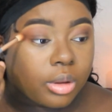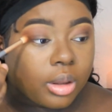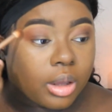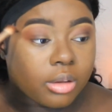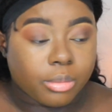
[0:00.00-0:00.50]

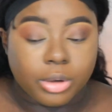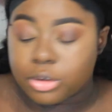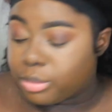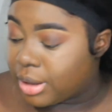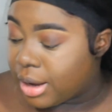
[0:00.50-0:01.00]
as
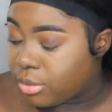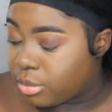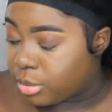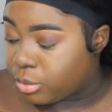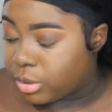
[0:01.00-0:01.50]
much black
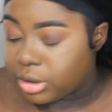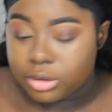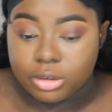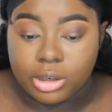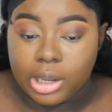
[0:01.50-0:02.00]
women winning
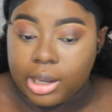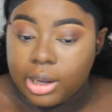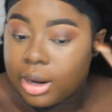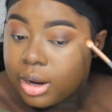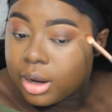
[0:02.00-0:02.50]
today
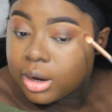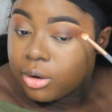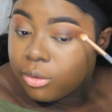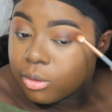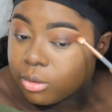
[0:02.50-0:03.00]

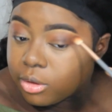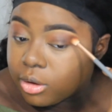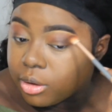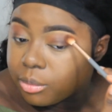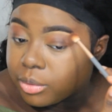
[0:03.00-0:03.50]
growing
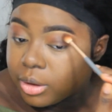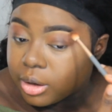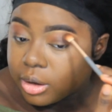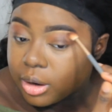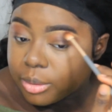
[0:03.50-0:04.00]
up.
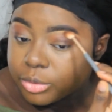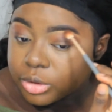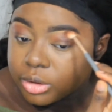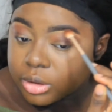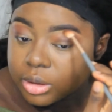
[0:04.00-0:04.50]
And I'm
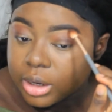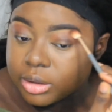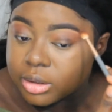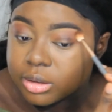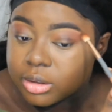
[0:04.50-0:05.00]
just glad
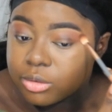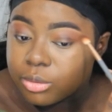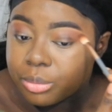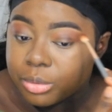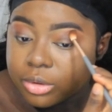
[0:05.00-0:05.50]
that this
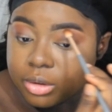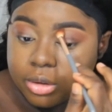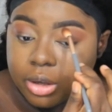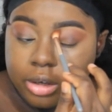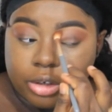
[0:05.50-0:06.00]

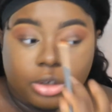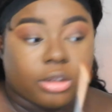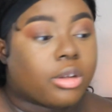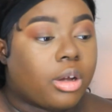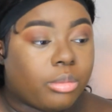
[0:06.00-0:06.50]
representation is
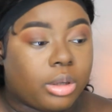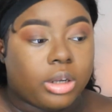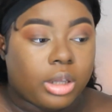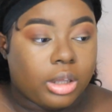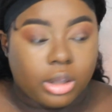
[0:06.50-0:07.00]
coming
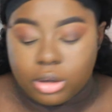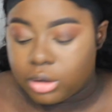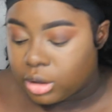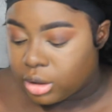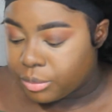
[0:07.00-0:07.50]
in
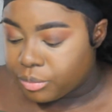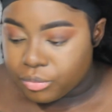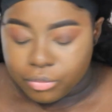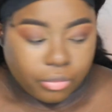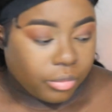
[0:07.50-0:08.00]

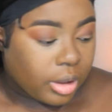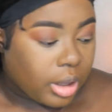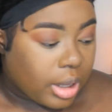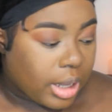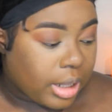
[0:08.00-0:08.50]

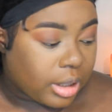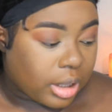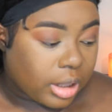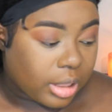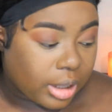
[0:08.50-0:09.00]
and
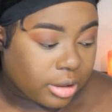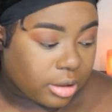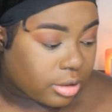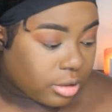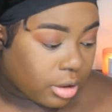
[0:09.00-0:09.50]
letting
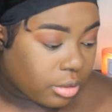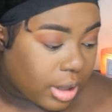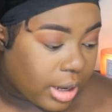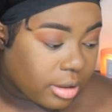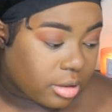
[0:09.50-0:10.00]
us know
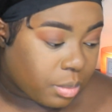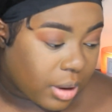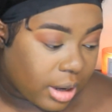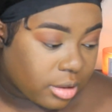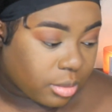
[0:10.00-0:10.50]
that it's
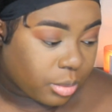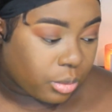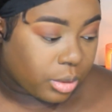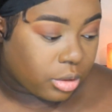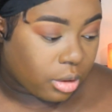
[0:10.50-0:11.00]
possible.
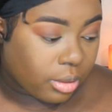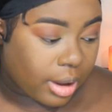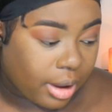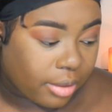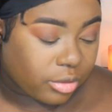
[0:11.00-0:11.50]
We don't
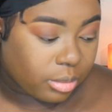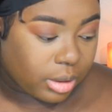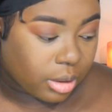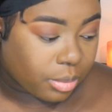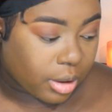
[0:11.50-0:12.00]
have to be
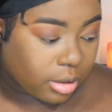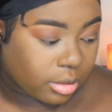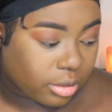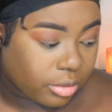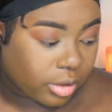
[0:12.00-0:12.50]
a product of